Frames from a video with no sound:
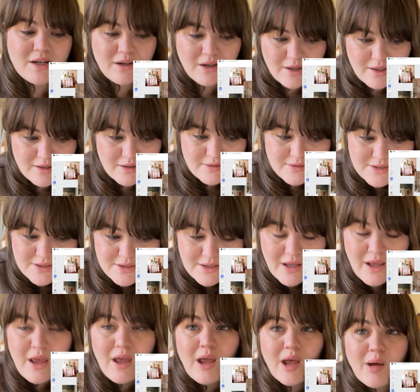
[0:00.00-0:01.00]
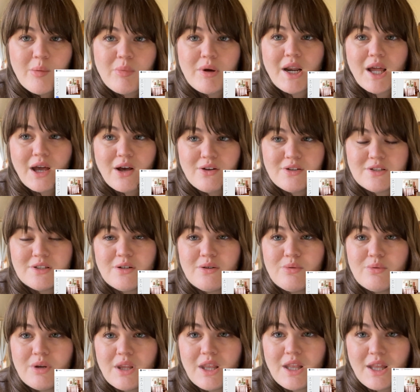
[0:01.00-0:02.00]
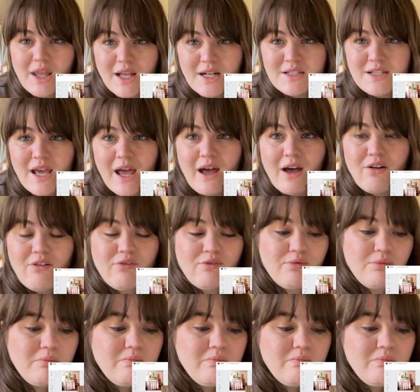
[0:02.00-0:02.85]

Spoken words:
colors, but I also really like to have